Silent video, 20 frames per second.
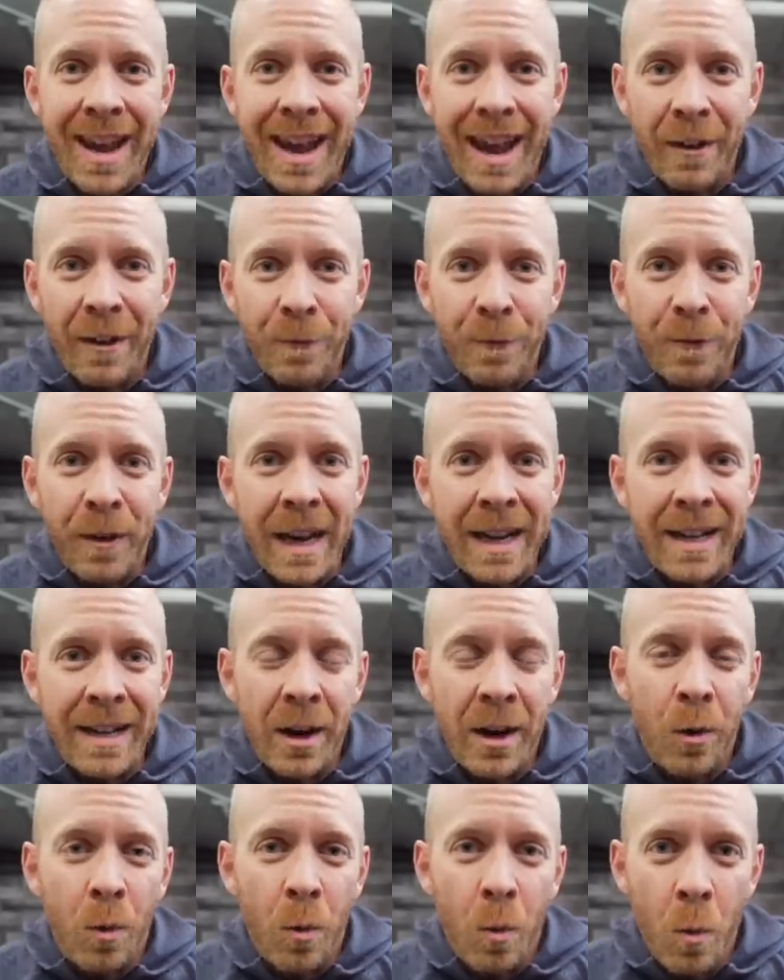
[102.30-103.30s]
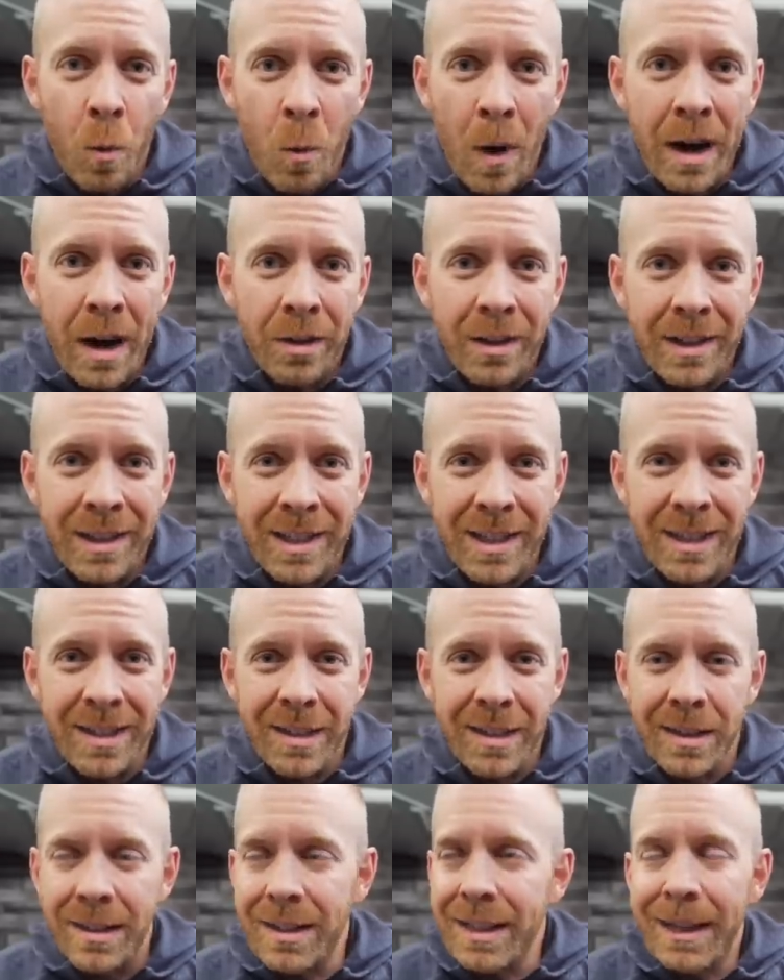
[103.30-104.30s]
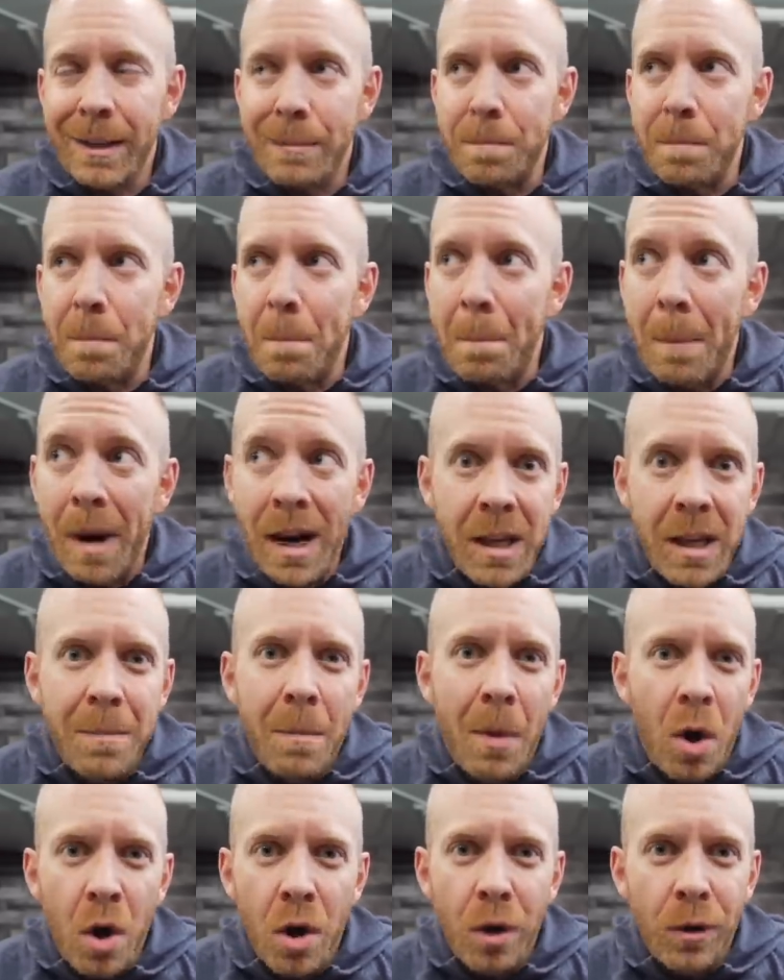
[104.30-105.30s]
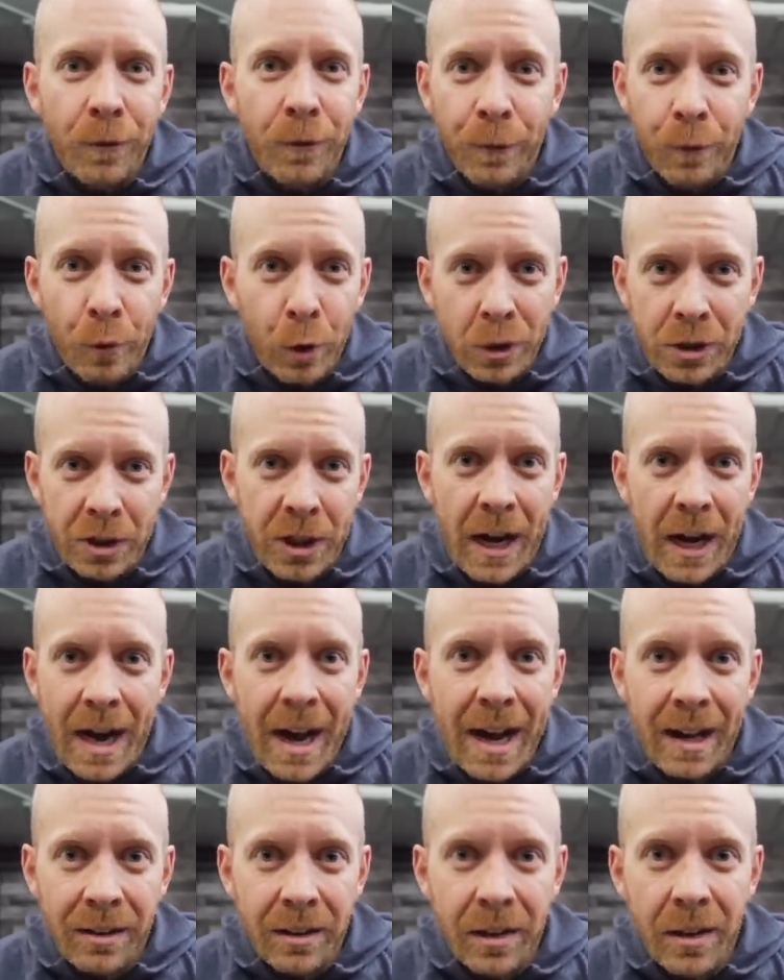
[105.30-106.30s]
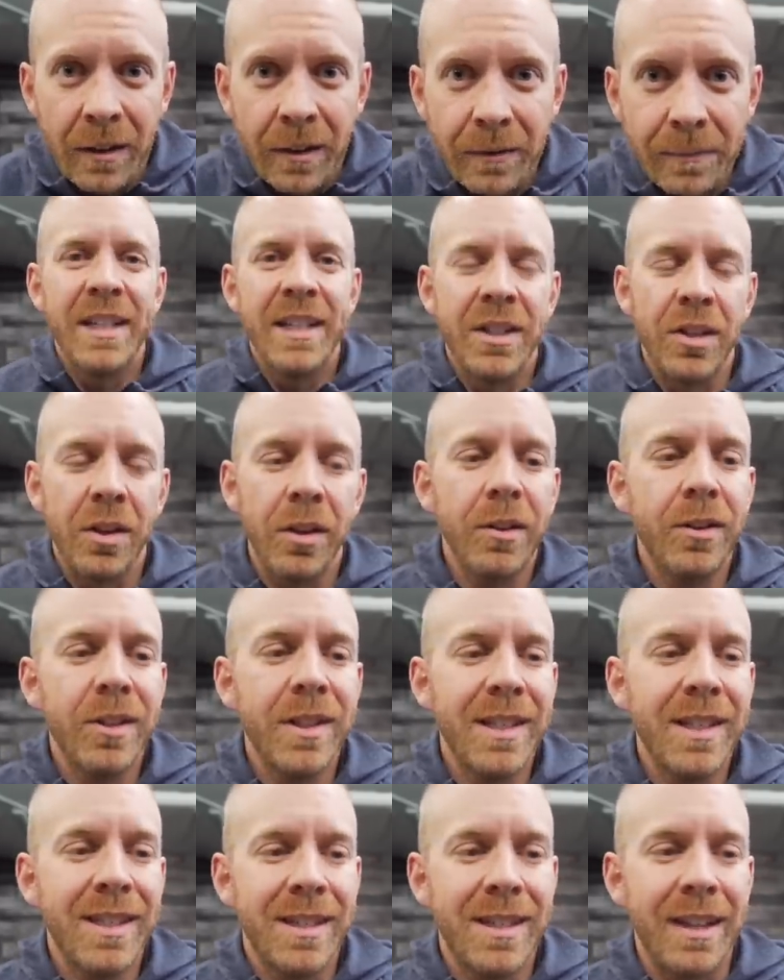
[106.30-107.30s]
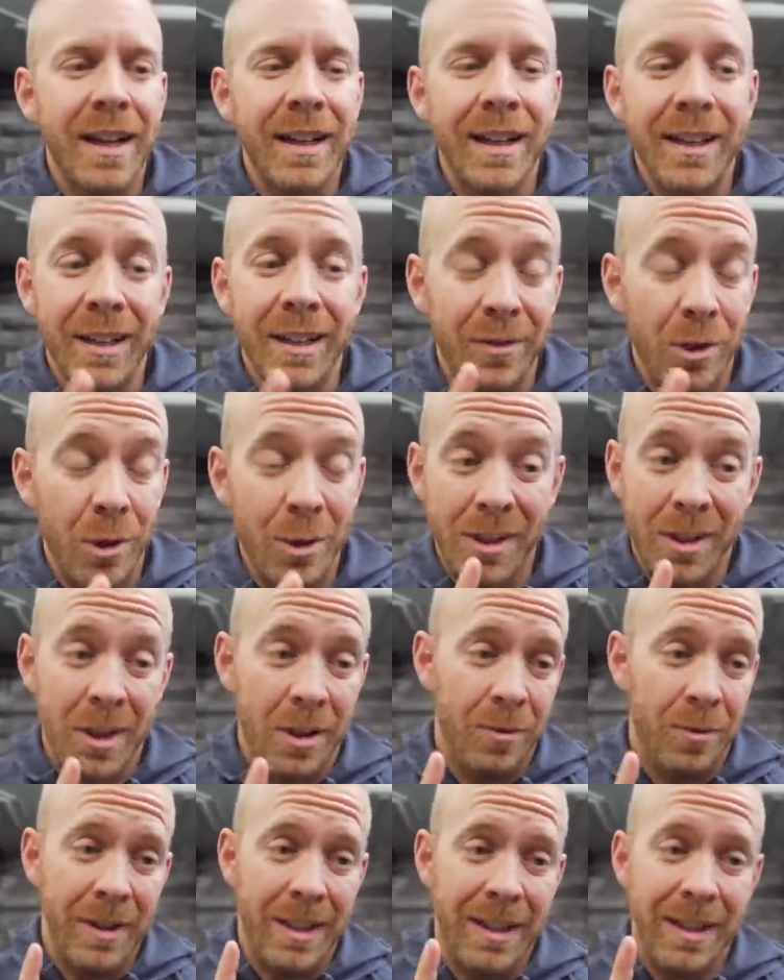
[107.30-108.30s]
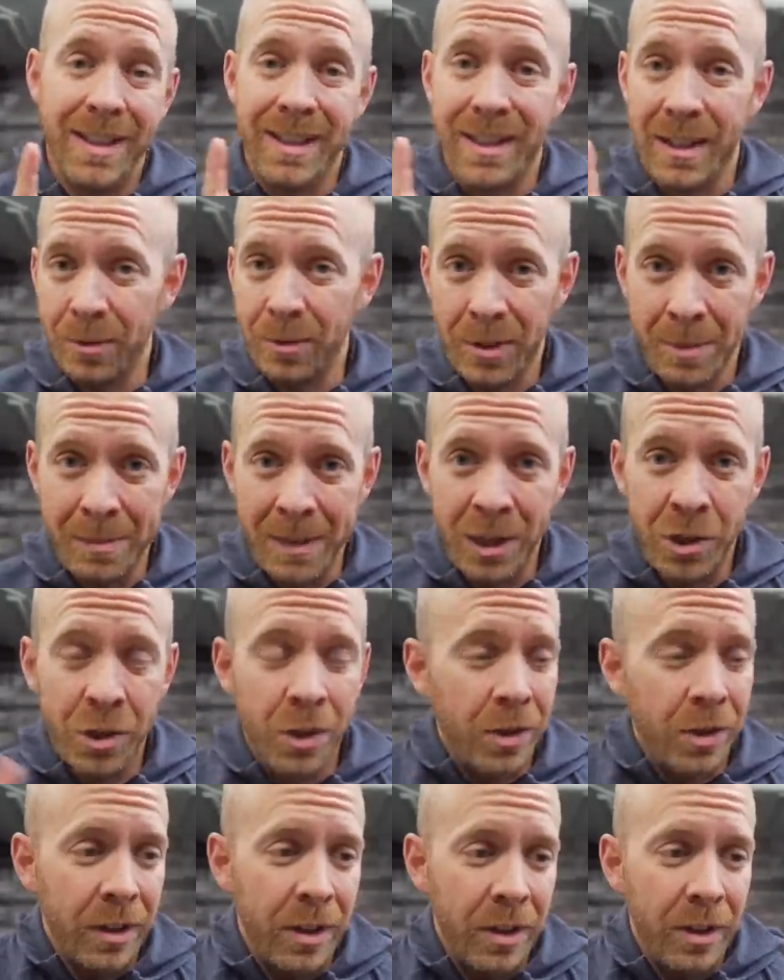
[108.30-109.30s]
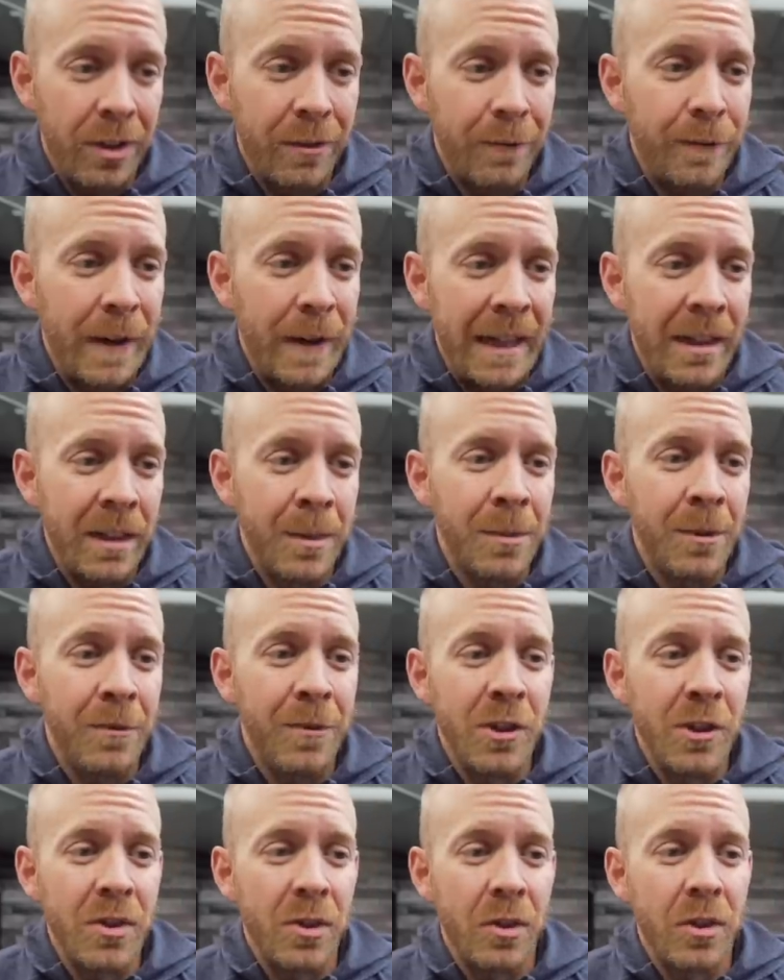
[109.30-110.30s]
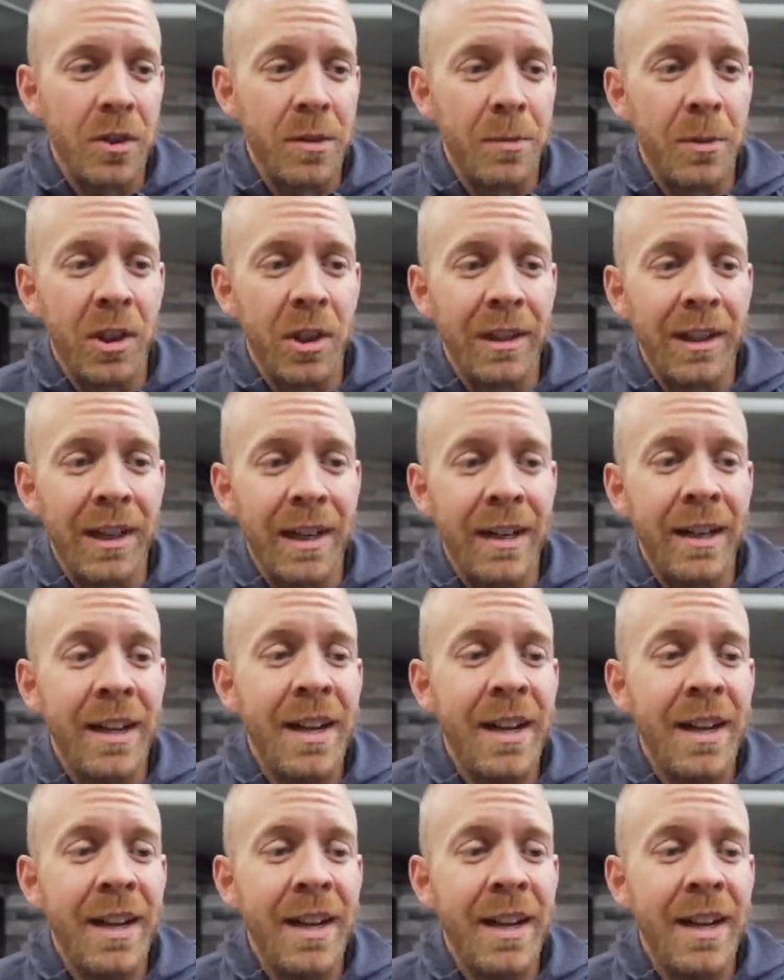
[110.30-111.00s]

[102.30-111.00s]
and find out where this is. It's like Moneyball for triathlon. So there is a study, and I've always got to read these out to make sure that you can find them if you search them online.